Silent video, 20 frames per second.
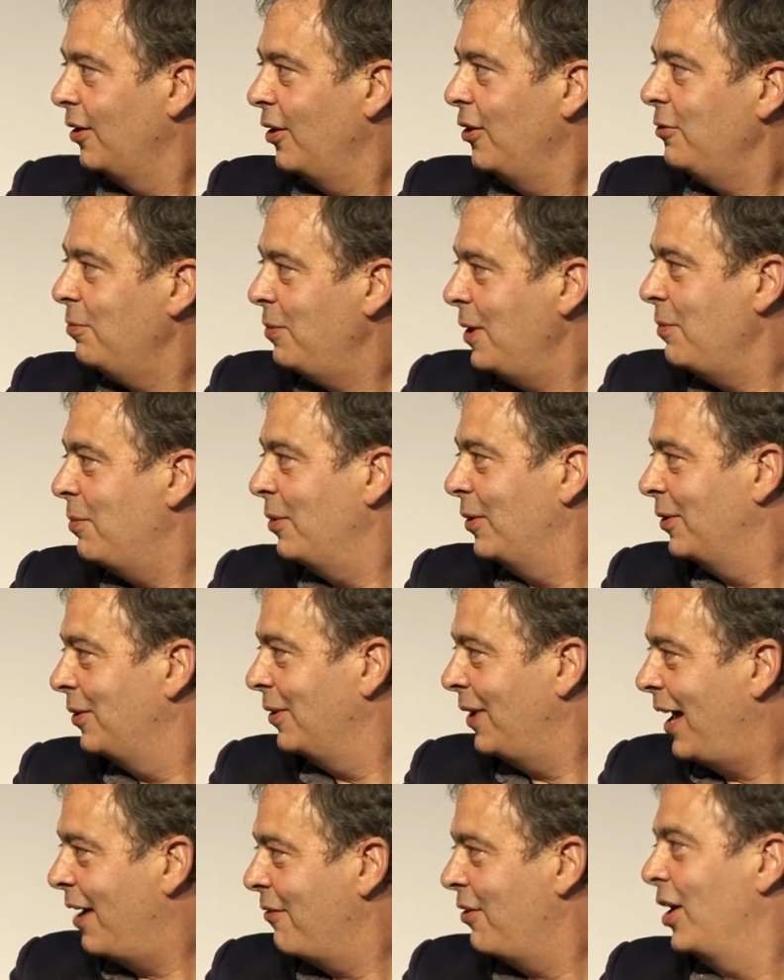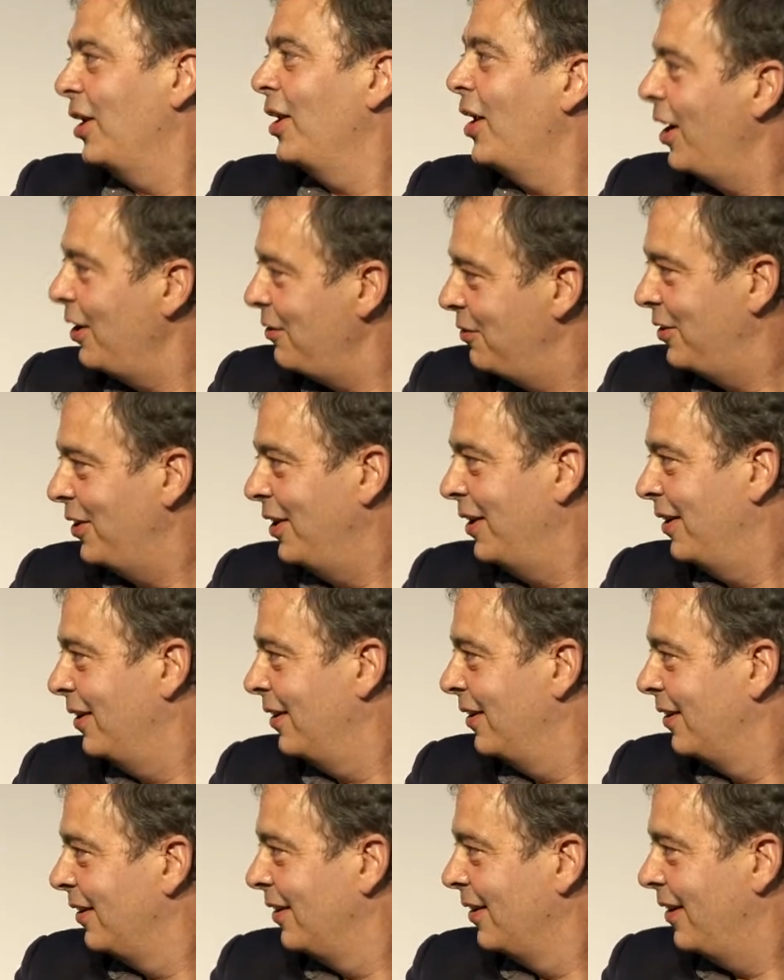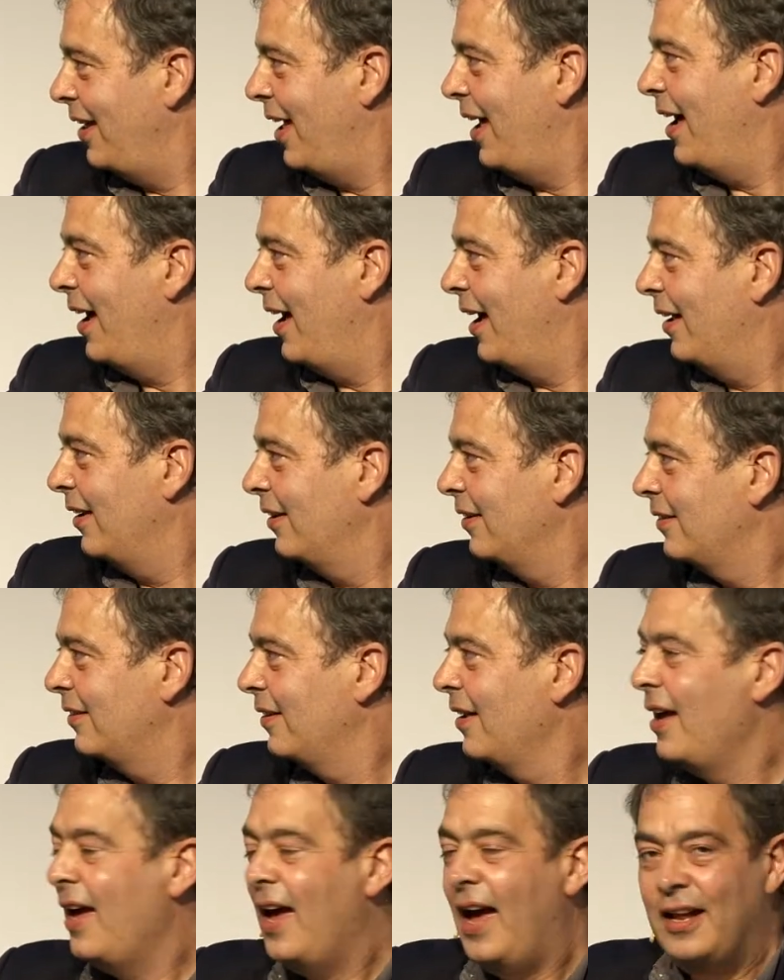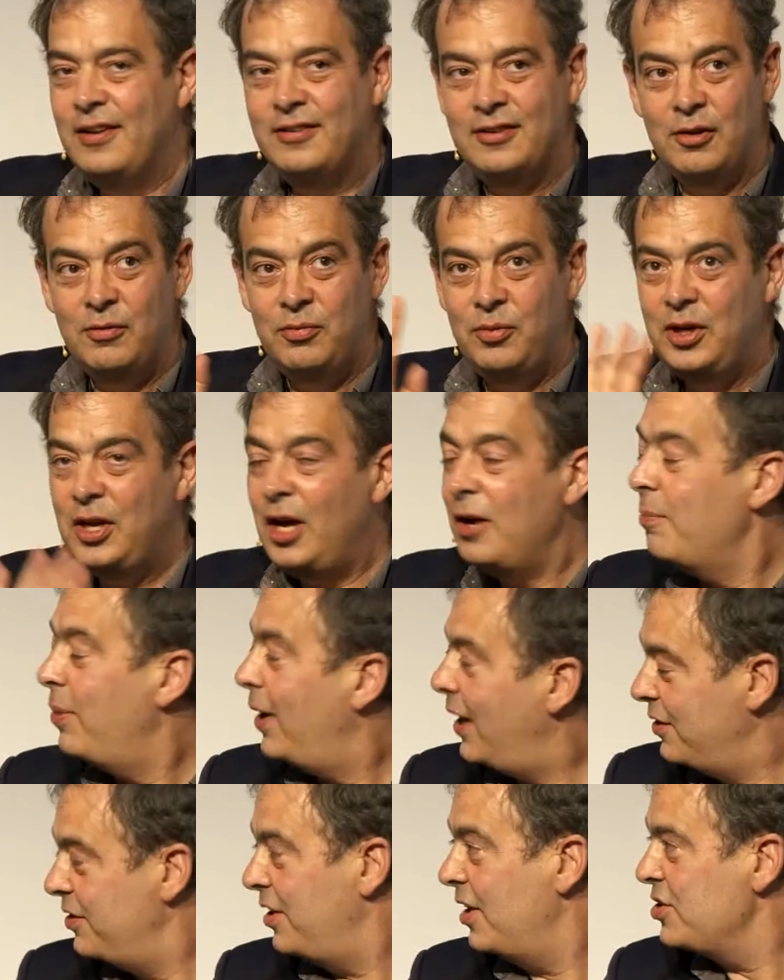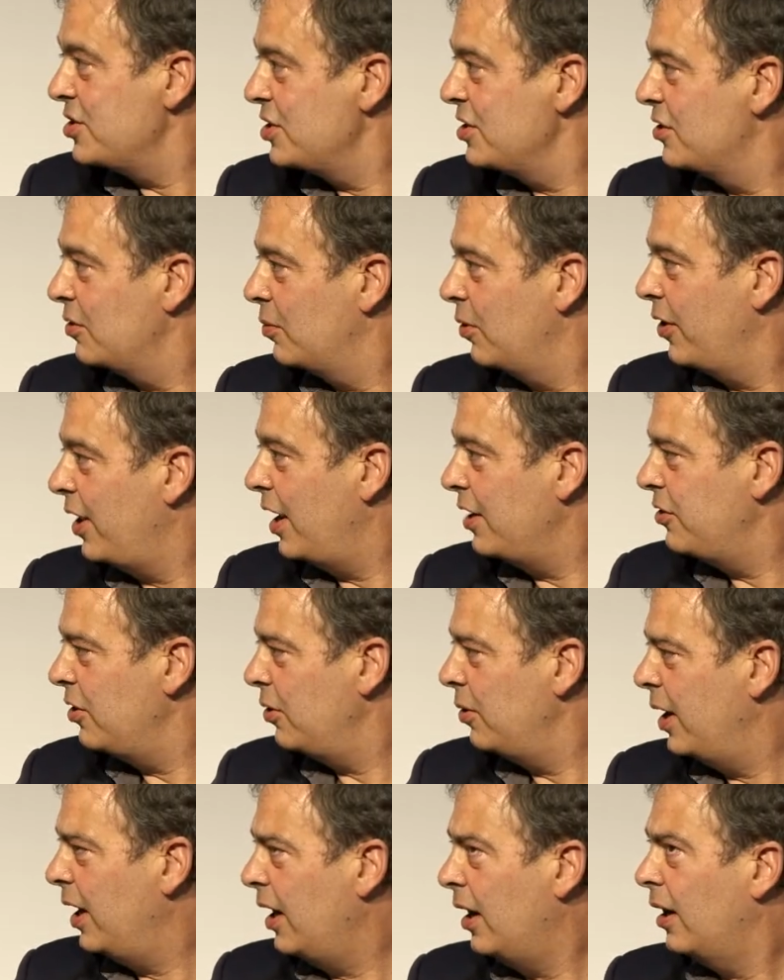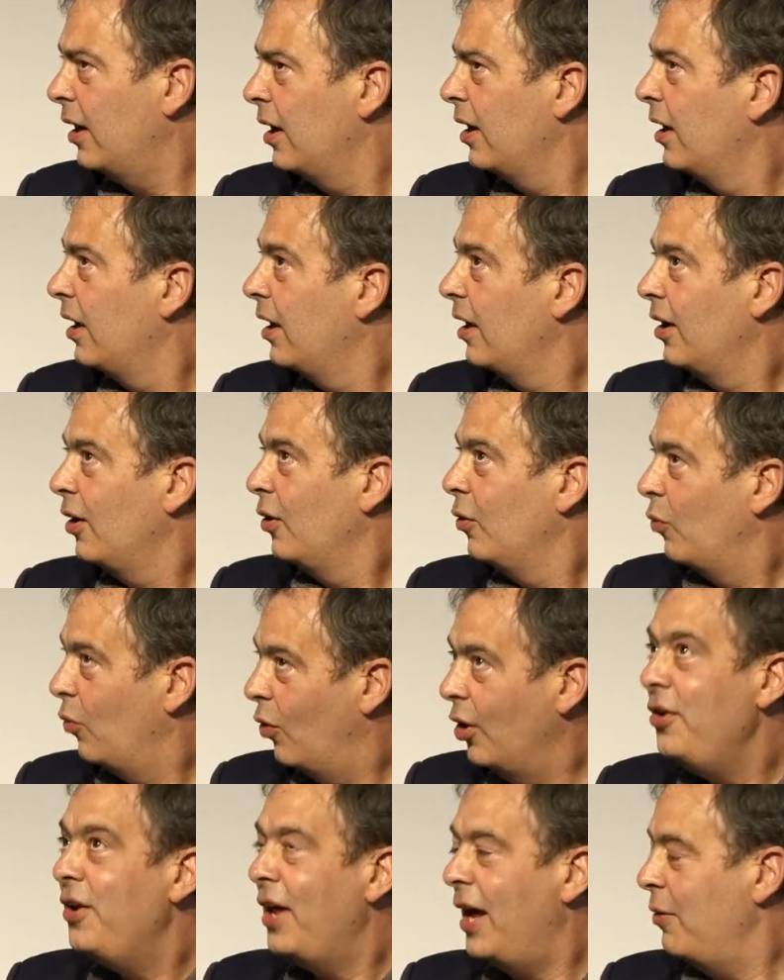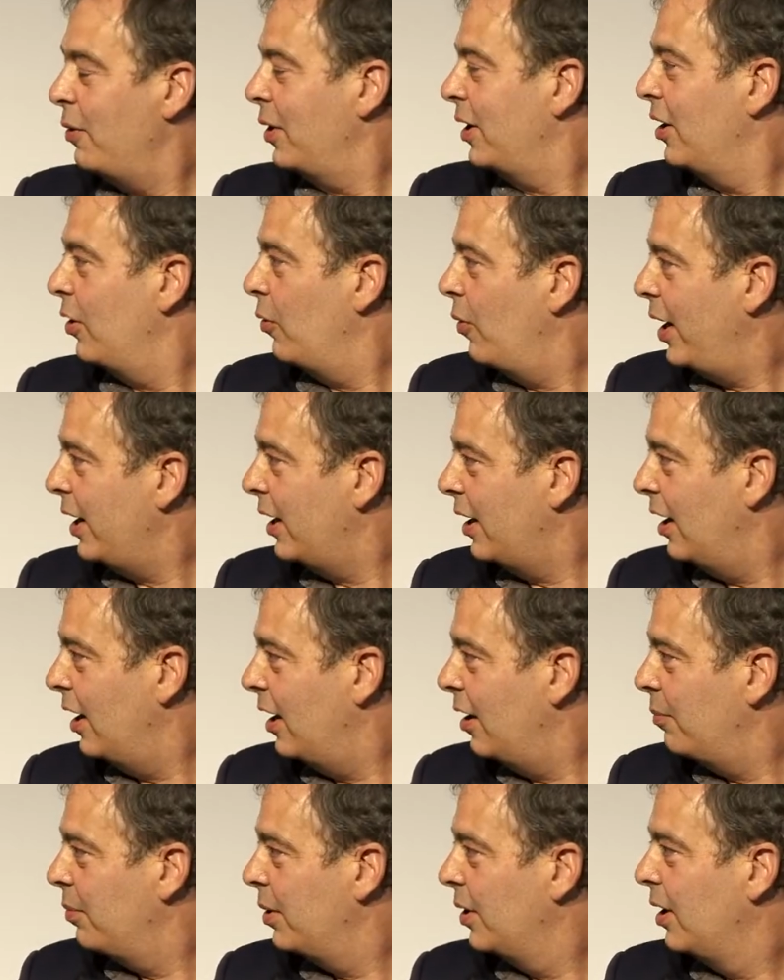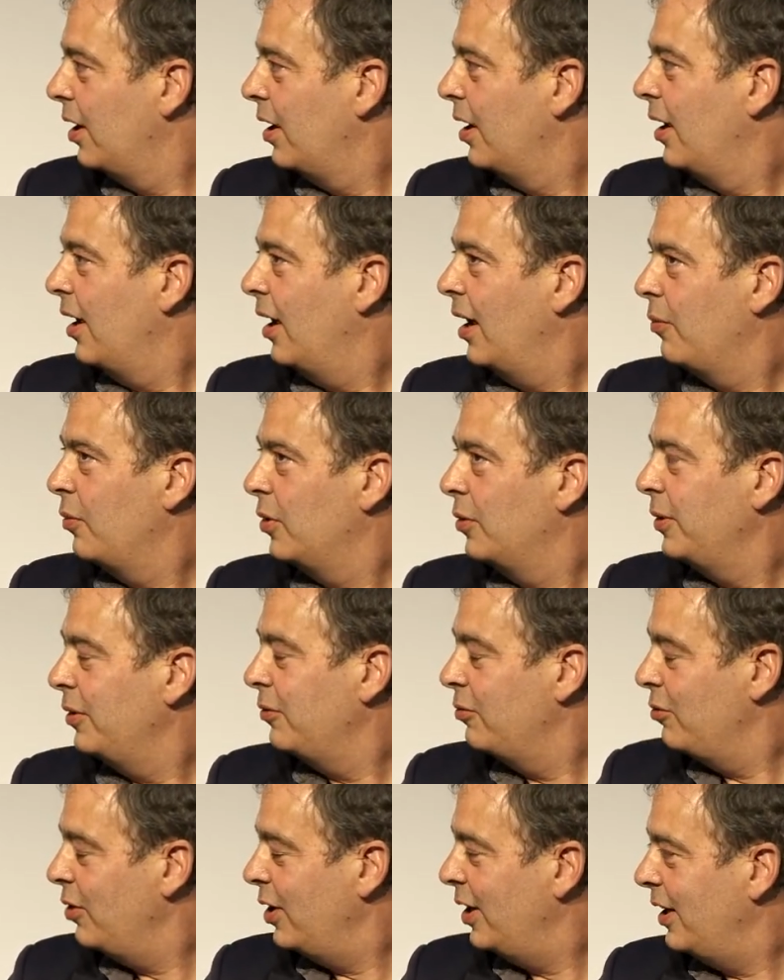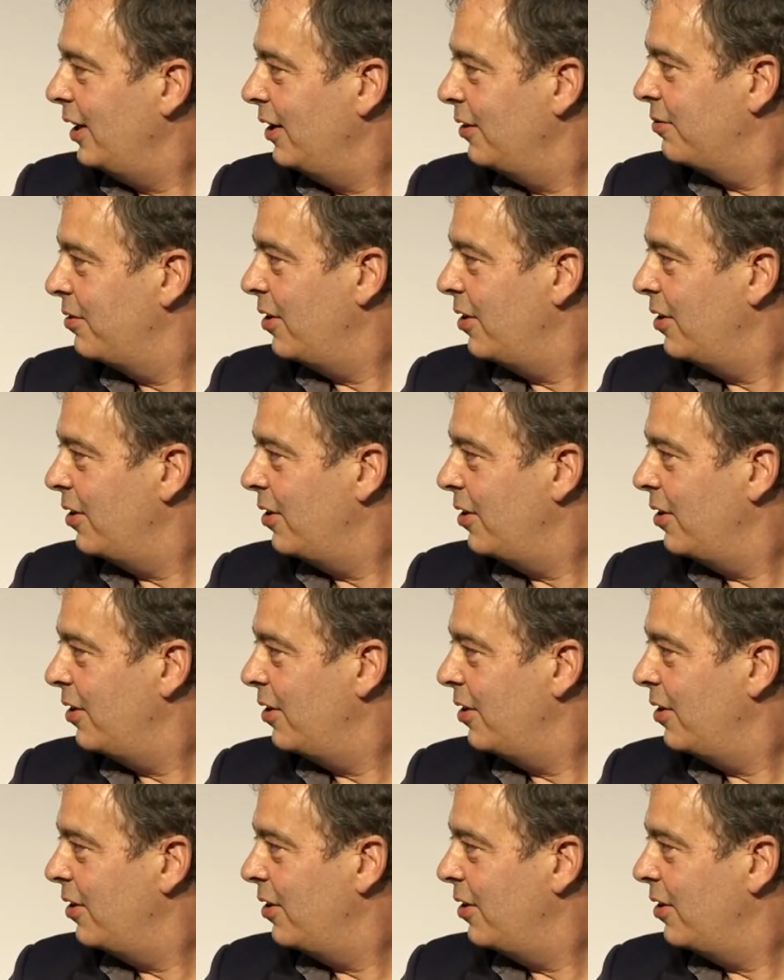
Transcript: those people have our lives in their hands. And so if we don't pay attention to what they're doing, one day we're going to wake up and we'll be really